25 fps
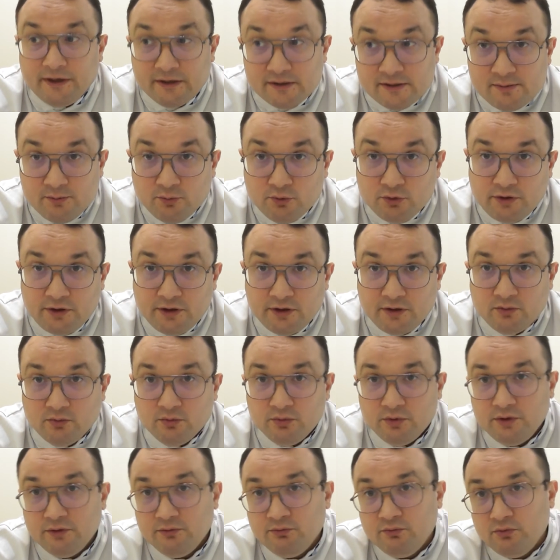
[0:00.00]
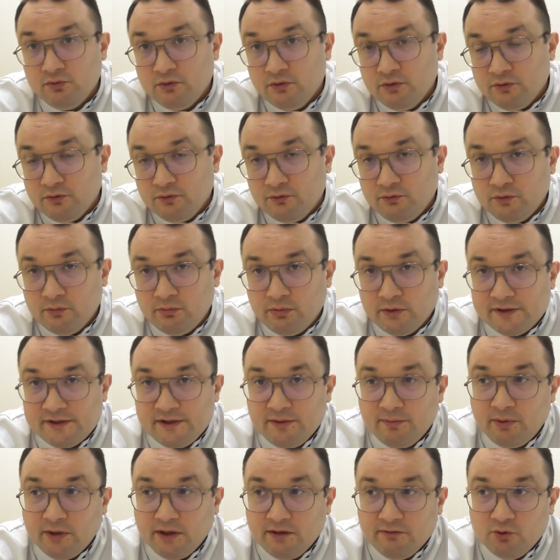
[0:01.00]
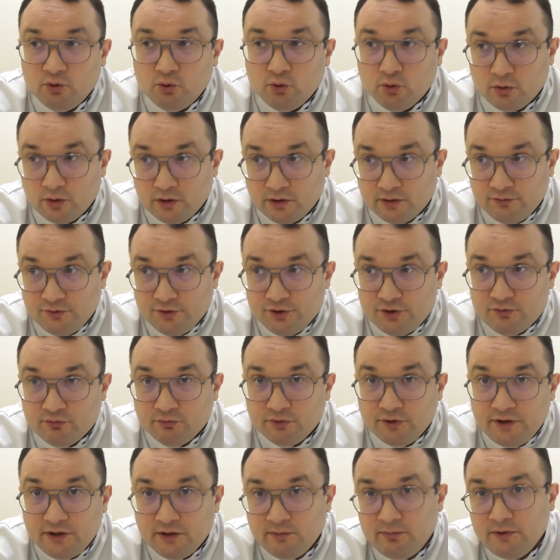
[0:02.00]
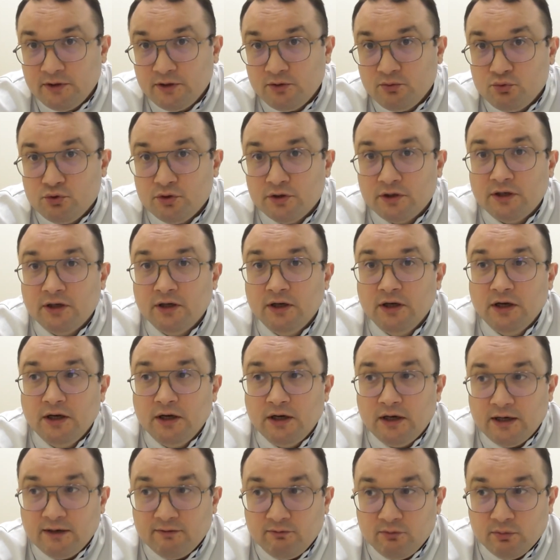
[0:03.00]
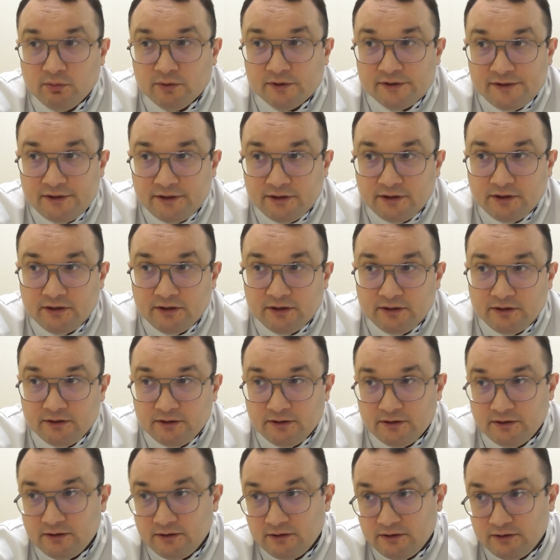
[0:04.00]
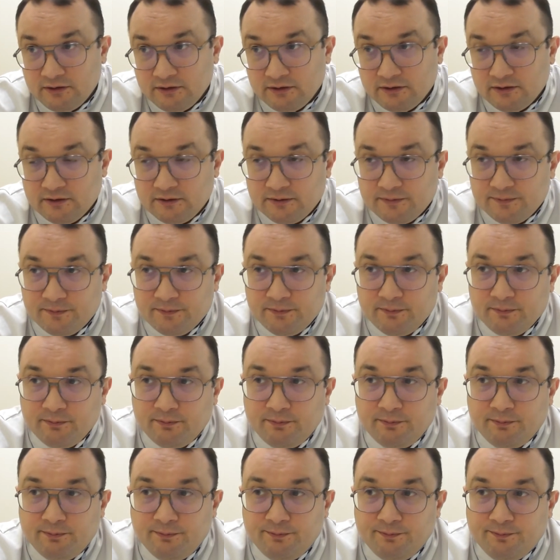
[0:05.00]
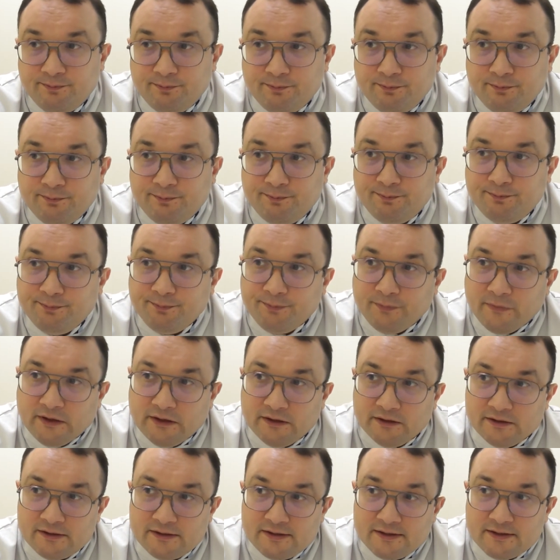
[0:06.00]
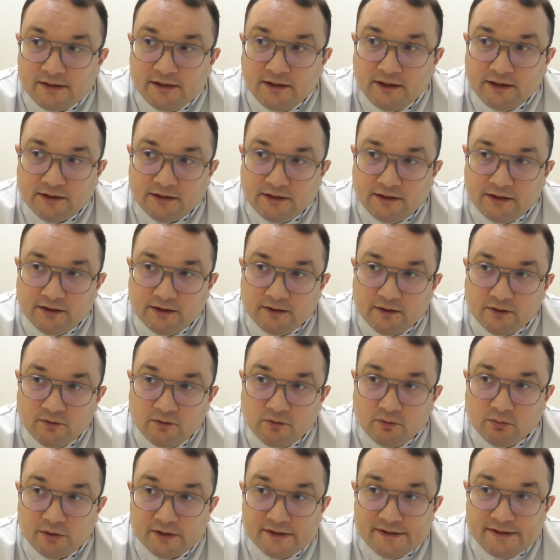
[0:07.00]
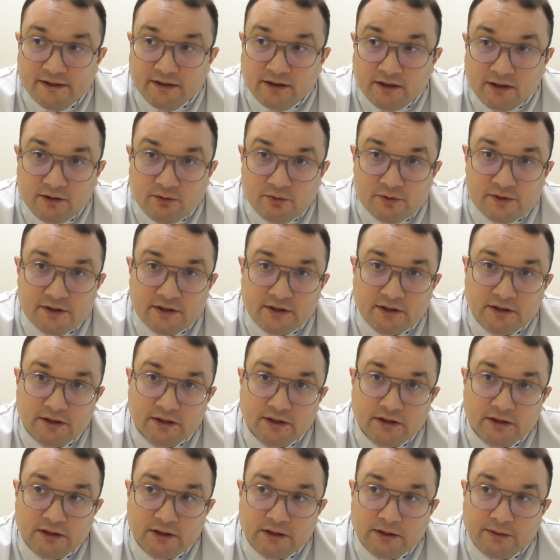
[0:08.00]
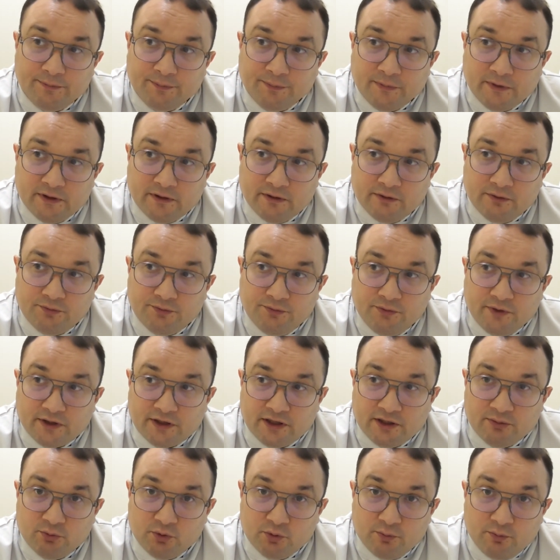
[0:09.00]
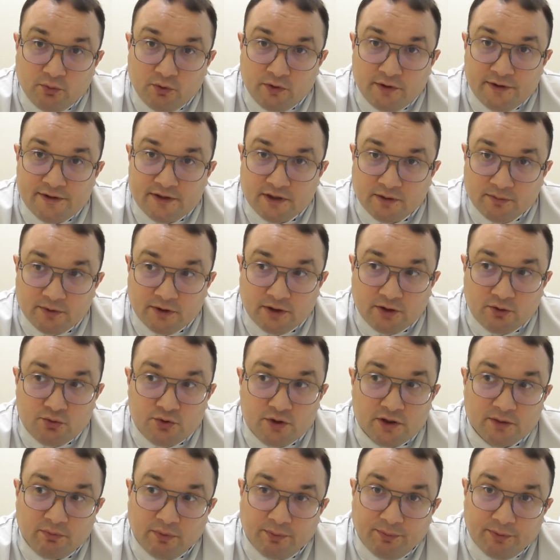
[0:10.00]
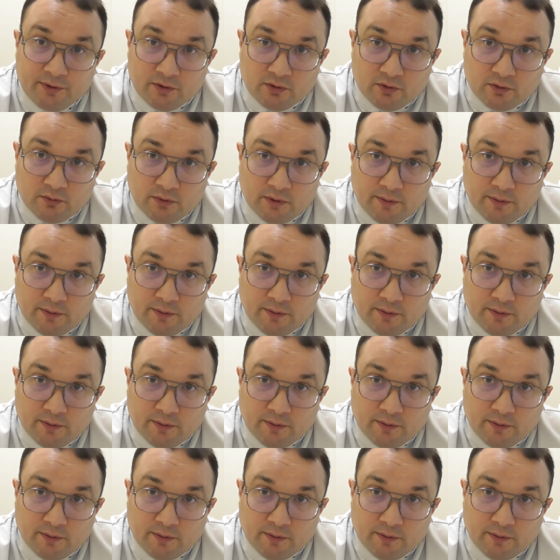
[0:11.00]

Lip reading: However, in the anal fold area in its upper pole, a papilloma was found. The tests for human papillomavirus were taken from anal fold, from